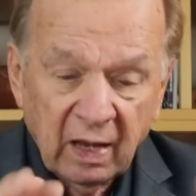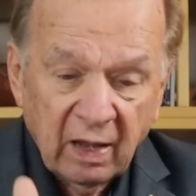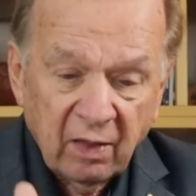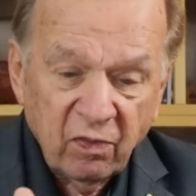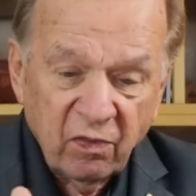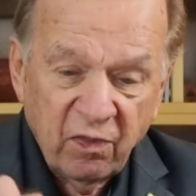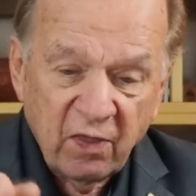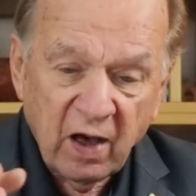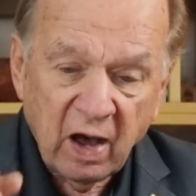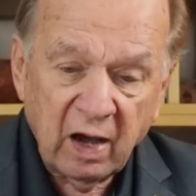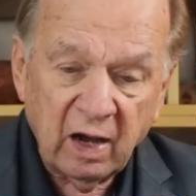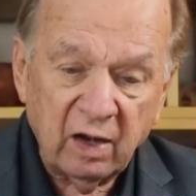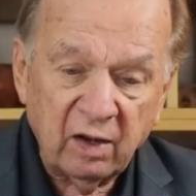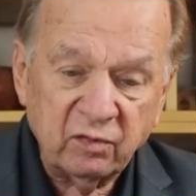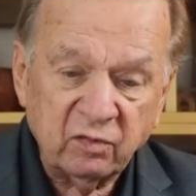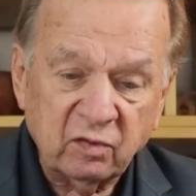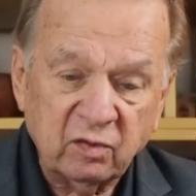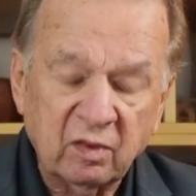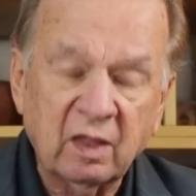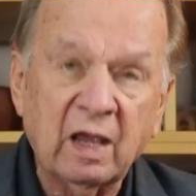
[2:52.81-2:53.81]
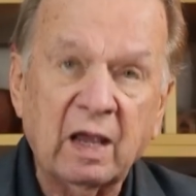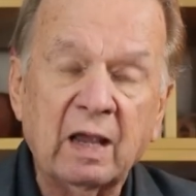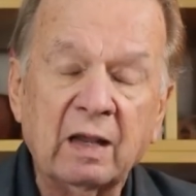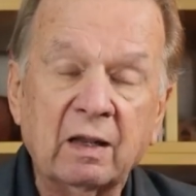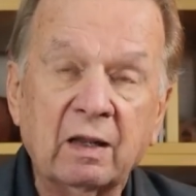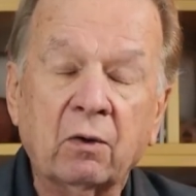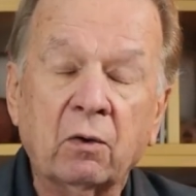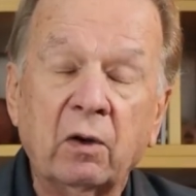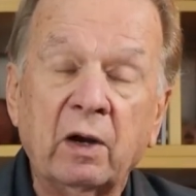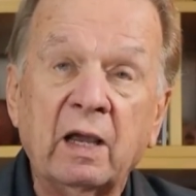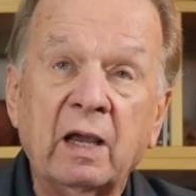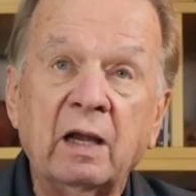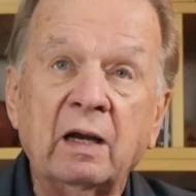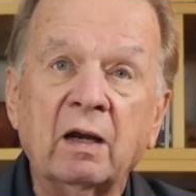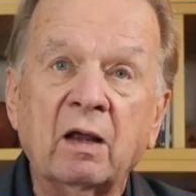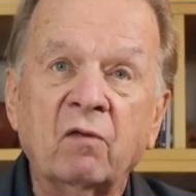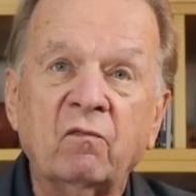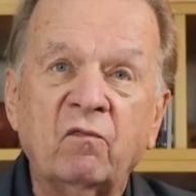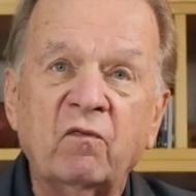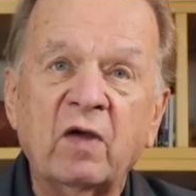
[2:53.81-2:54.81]
And thus, they
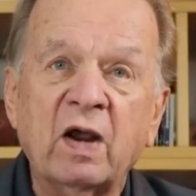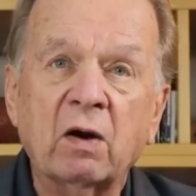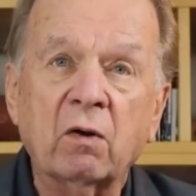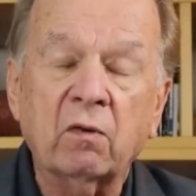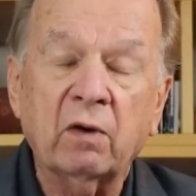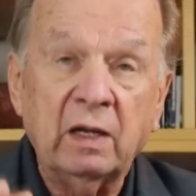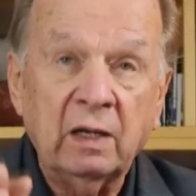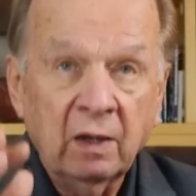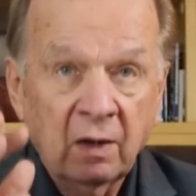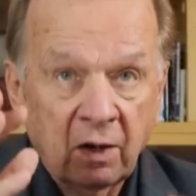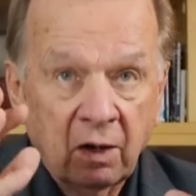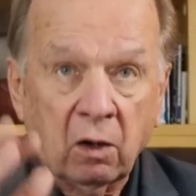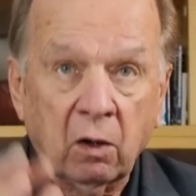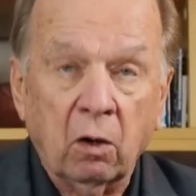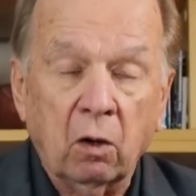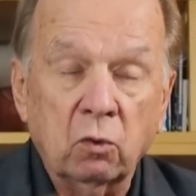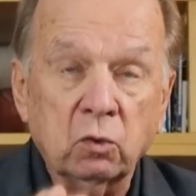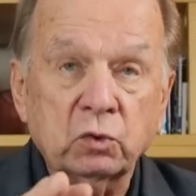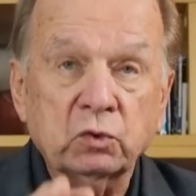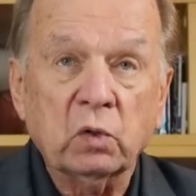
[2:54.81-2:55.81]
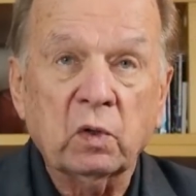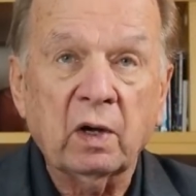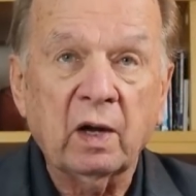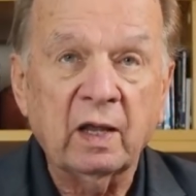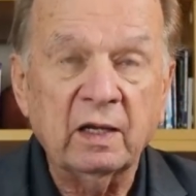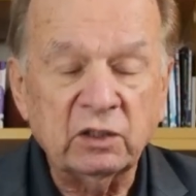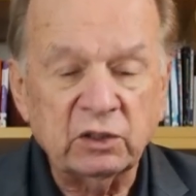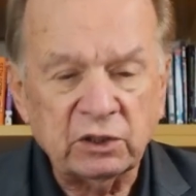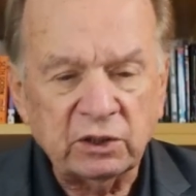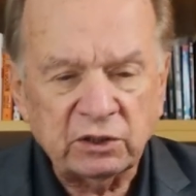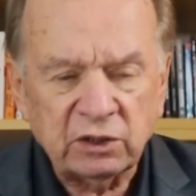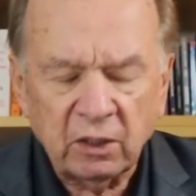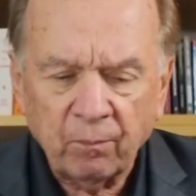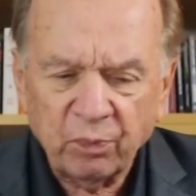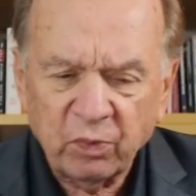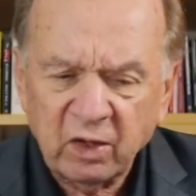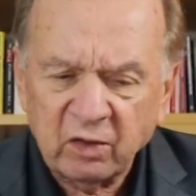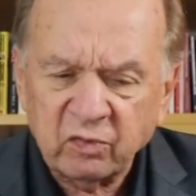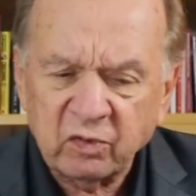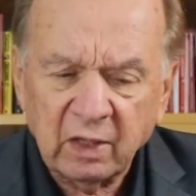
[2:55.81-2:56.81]
create a very close relationship.